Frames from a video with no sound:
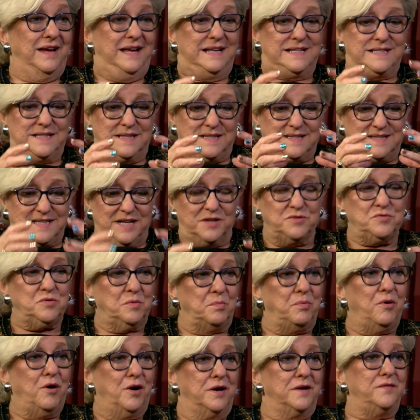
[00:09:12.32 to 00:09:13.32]
it's a
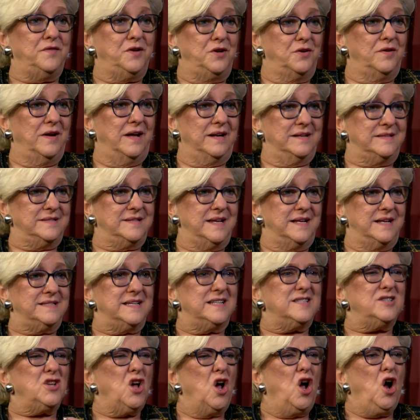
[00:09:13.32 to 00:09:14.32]
central part of the United States.
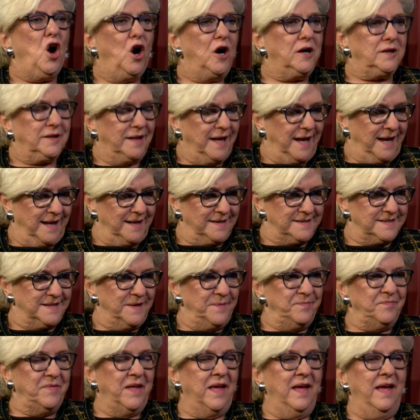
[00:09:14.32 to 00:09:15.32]
It's a
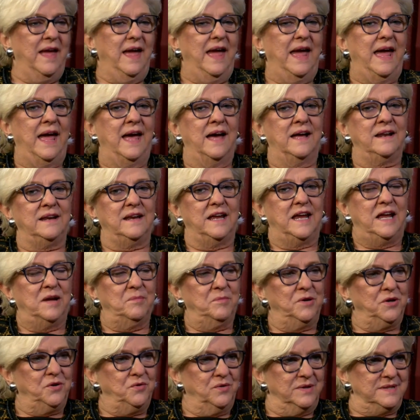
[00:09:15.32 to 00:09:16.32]
heartland. And
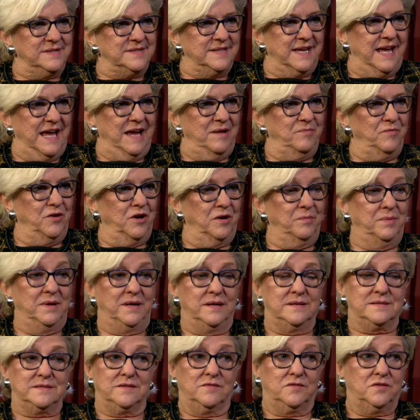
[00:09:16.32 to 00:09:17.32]
immigrants came there
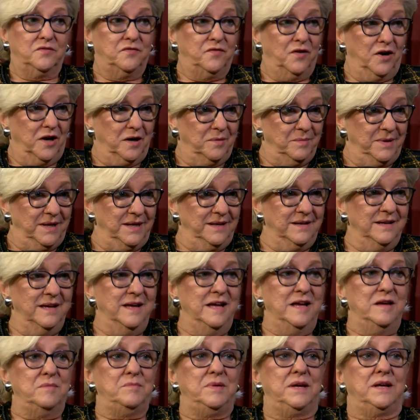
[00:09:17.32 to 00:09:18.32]
because of the farming,
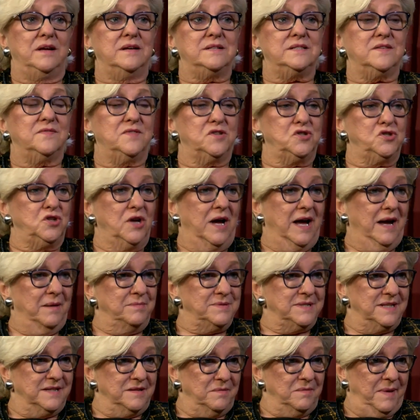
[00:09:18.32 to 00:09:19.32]
because of the
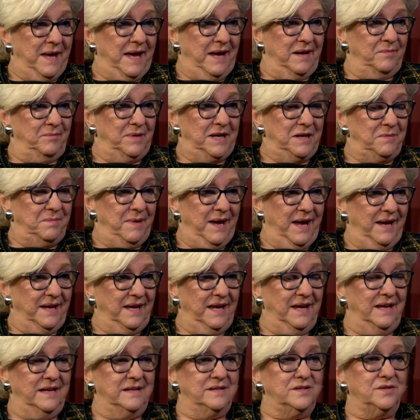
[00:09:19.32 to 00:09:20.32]
jobs in the meat
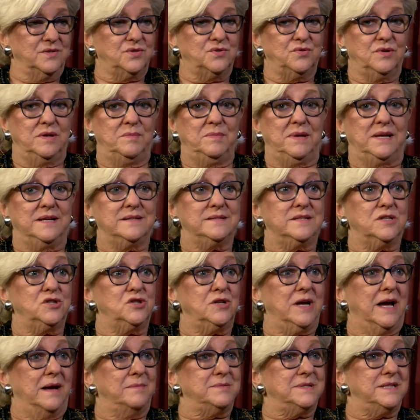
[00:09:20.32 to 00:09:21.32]
packing industry, because of
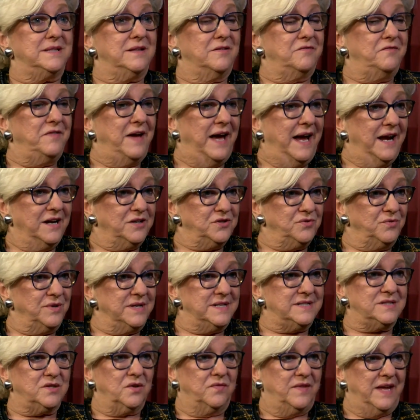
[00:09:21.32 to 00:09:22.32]
the jobs in the
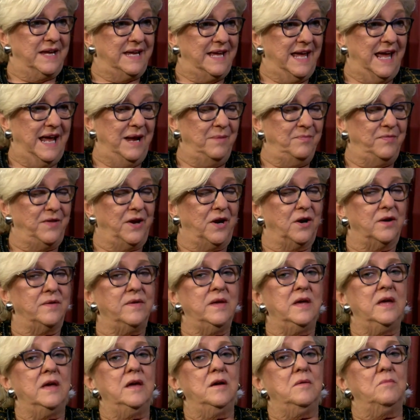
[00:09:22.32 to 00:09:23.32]
factories, so they came there.
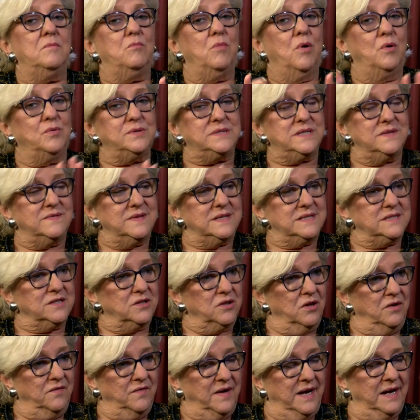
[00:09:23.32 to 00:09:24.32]
Most of the
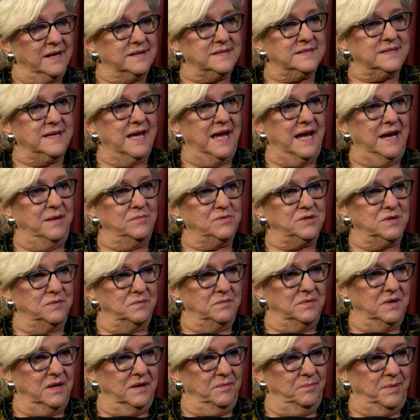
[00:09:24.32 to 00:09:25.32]
Slovaks came
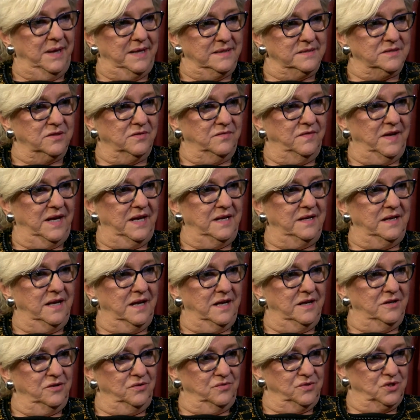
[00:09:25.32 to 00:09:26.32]
to
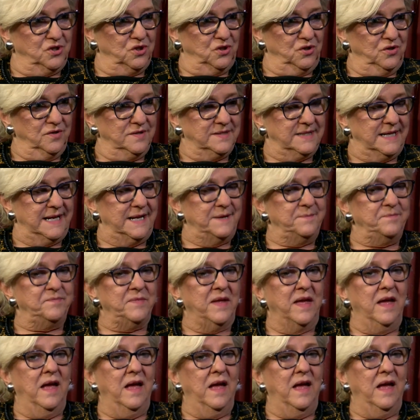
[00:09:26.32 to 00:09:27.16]
Pennsylvania and New Jersey,